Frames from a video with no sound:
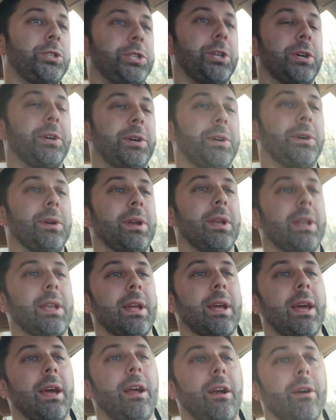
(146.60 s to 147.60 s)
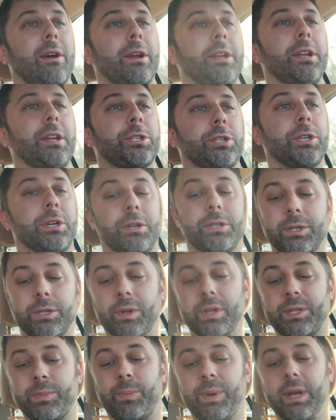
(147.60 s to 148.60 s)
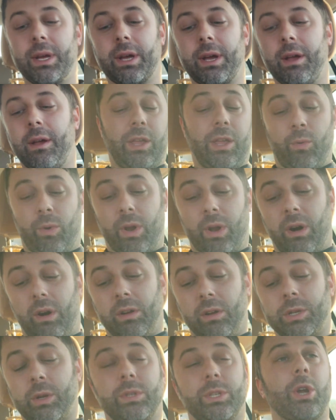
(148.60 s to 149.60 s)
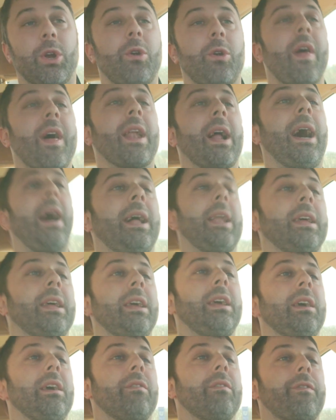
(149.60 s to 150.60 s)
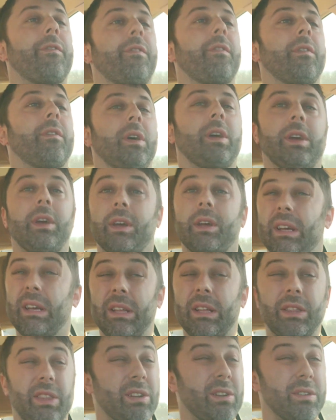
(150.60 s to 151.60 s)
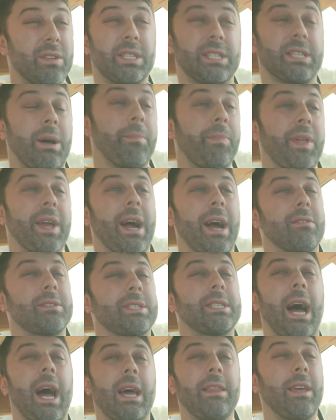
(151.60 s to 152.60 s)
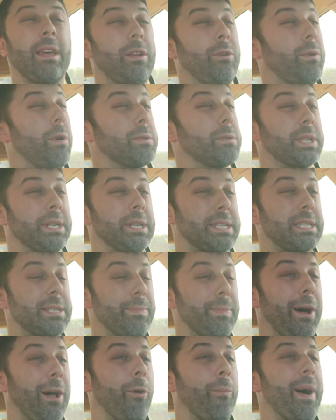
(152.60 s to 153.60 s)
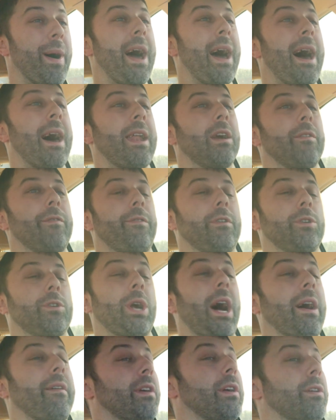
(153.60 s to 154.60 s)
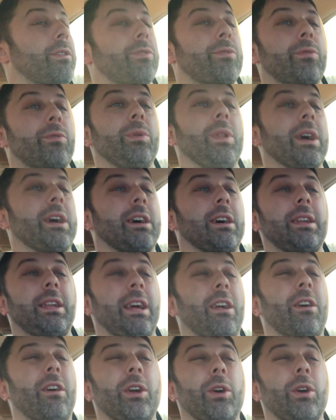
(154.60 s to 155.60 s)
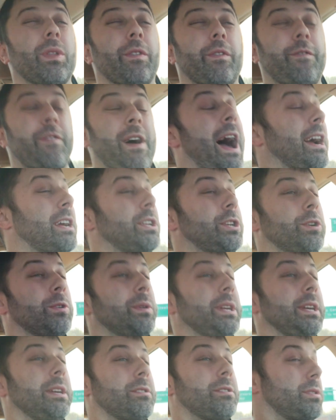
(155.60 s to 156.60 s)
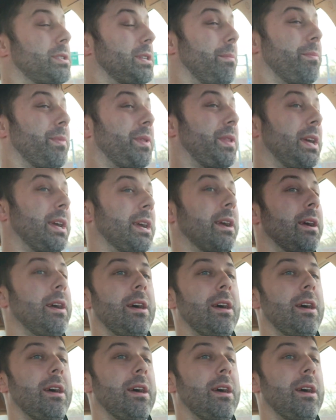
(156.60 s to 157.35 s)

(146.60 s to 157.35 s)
your air conditioner, so to speak. You can also turn that on if there's something outside that you know is going to smell bad, or if you're driving through like an area with factories or something,